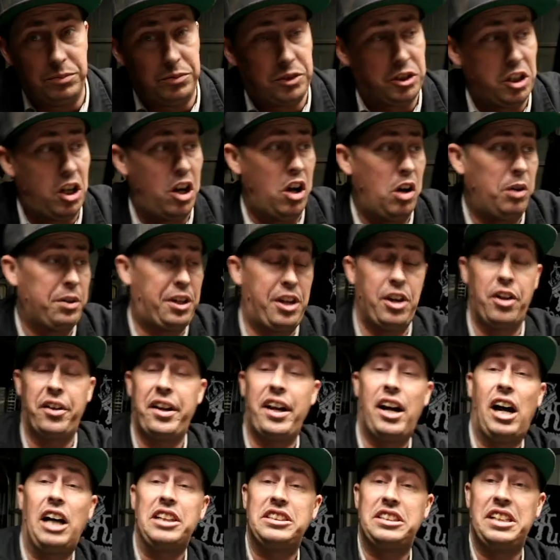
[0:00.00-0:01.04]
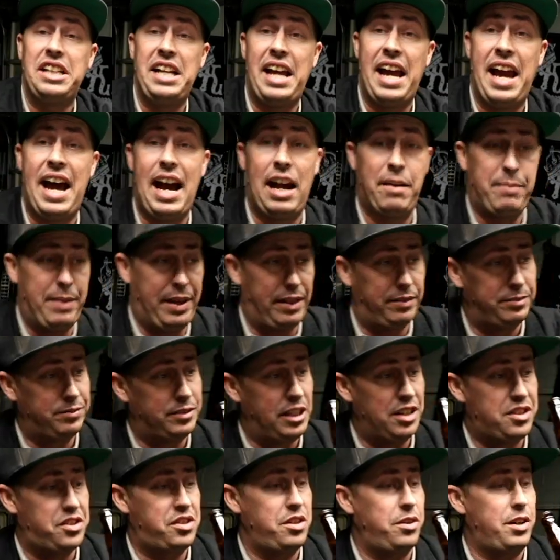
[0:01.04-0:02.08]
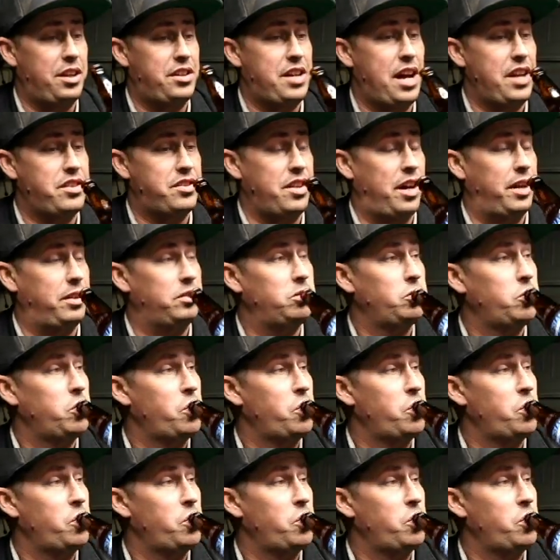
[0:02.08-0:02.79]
So curiosity had me. Let's see what it tastes like.